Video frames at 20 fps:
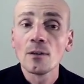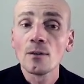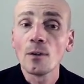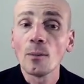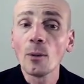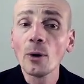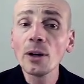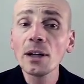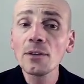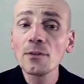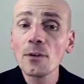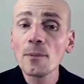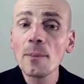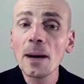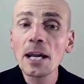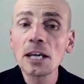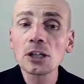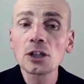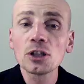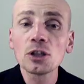For more
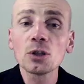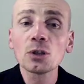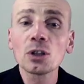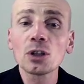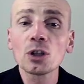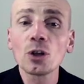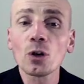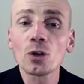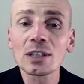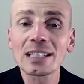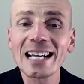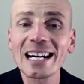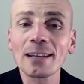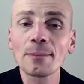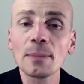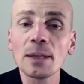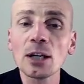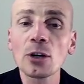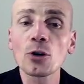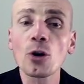information, you can
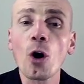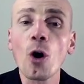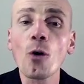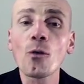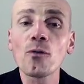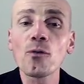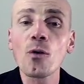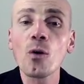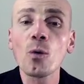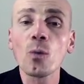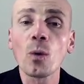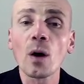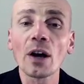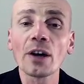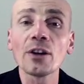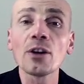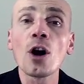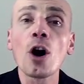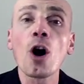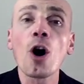contact me on
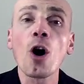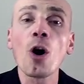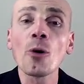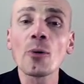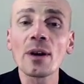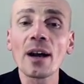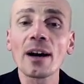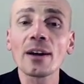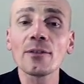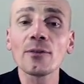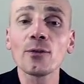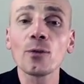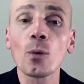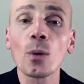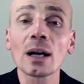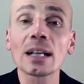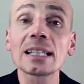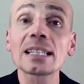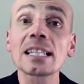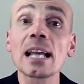041
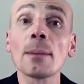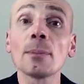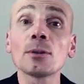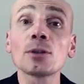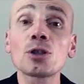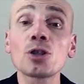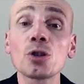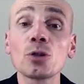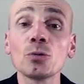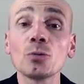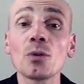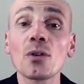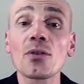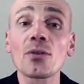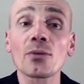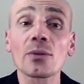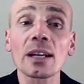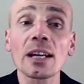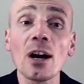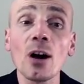094
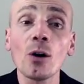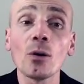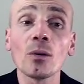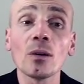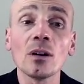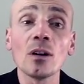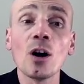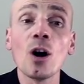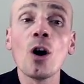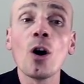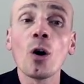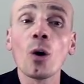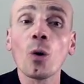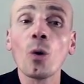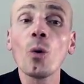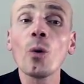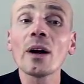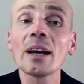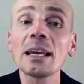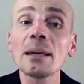2230
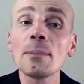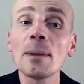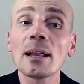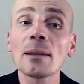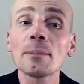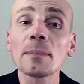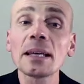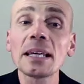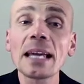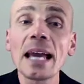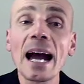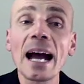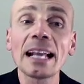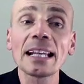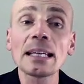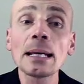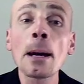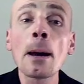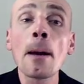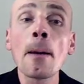or email me
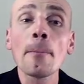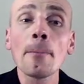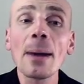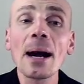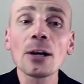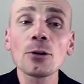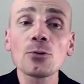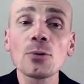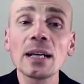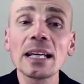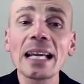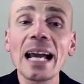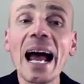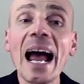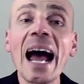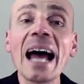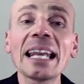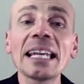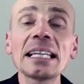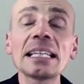at patrik
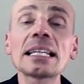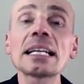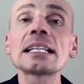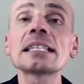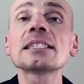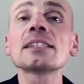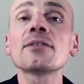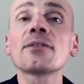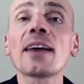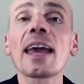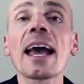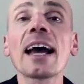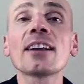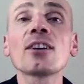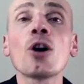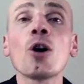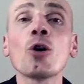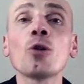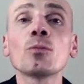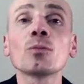at
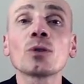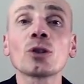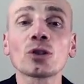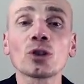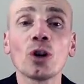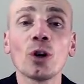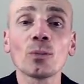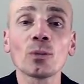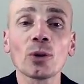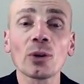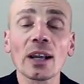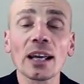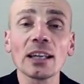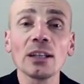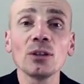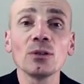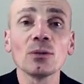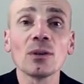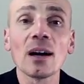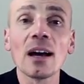
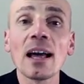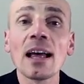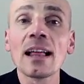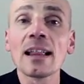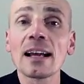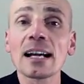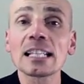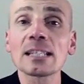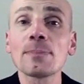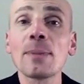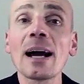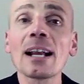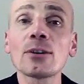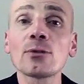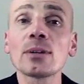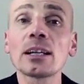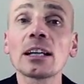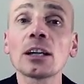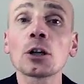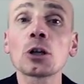intensivecareathome.com.au. That's
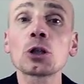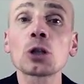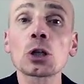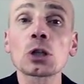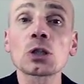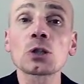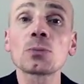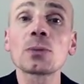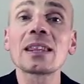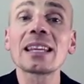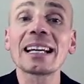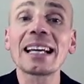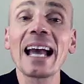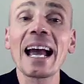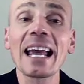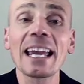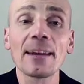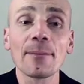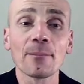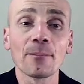Patrik, just with a
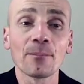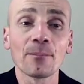K.